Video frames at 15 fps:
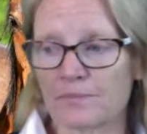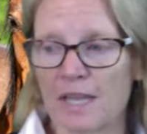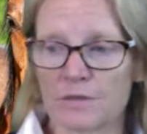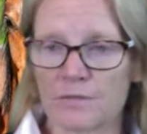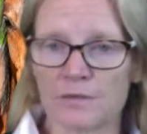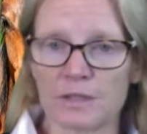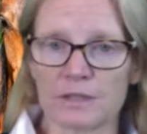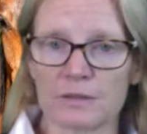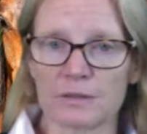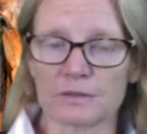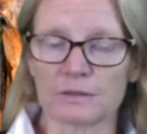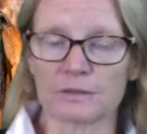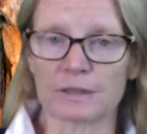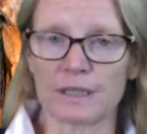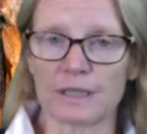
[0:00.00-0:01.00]
as
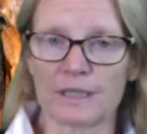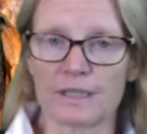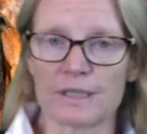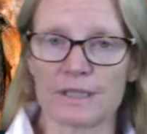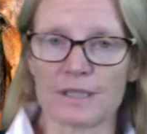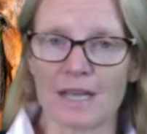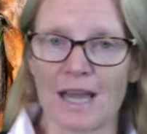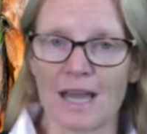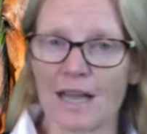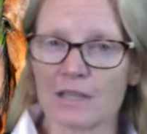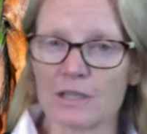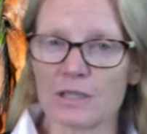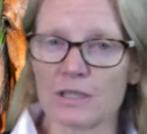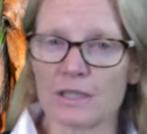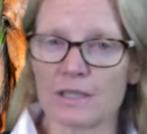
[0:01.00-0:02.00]
feel is
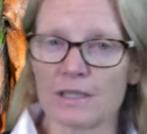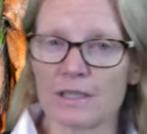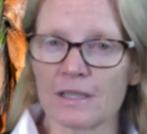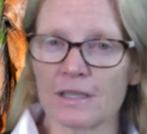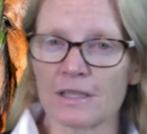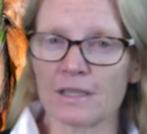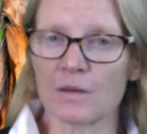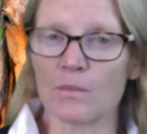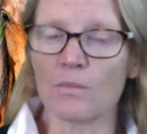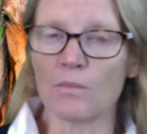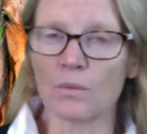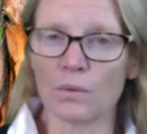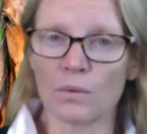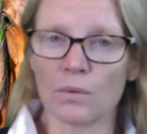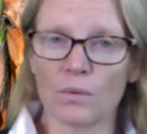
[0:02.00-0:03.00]
actually
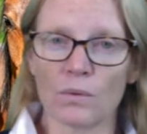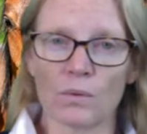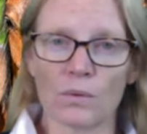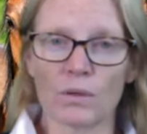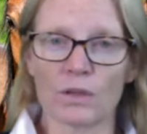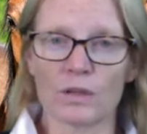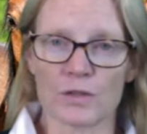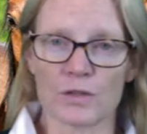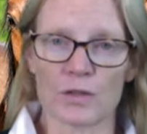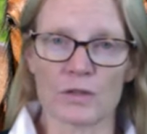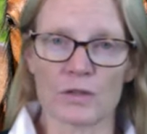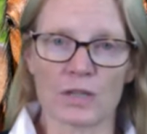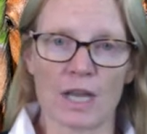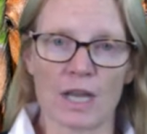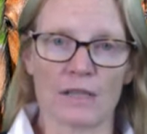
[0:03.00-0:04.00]
more
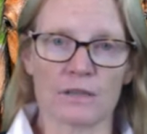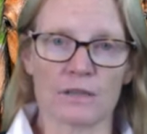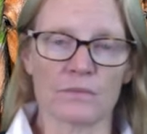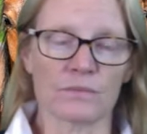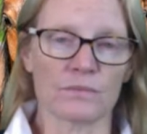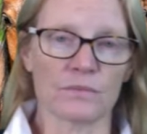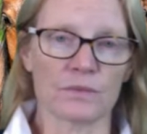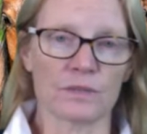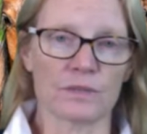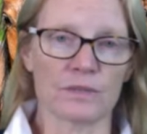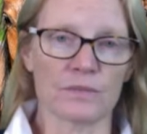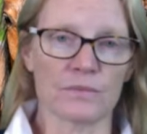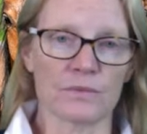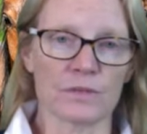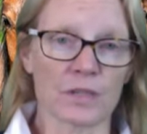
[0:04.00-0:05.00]
associated with
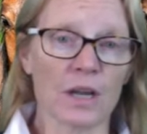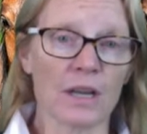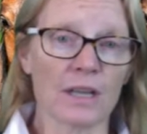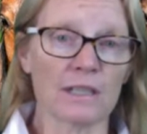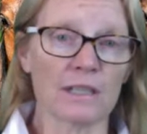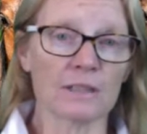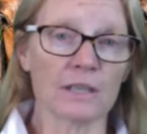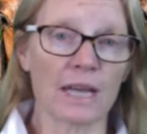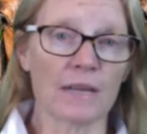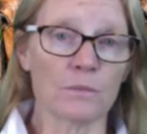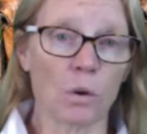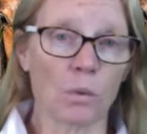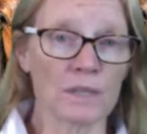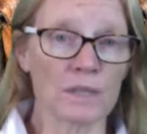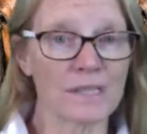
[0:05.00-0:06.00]
sight and
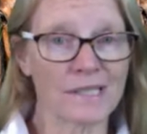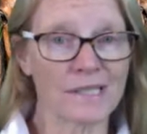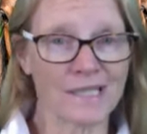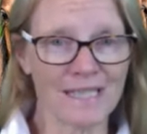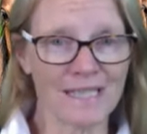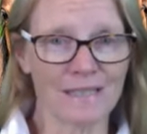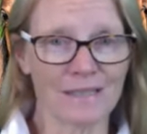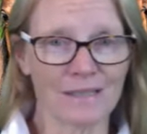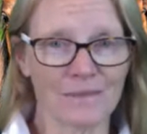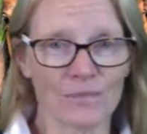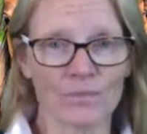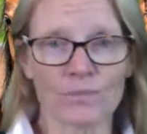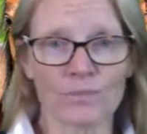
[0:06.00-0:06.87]
what we're seeing.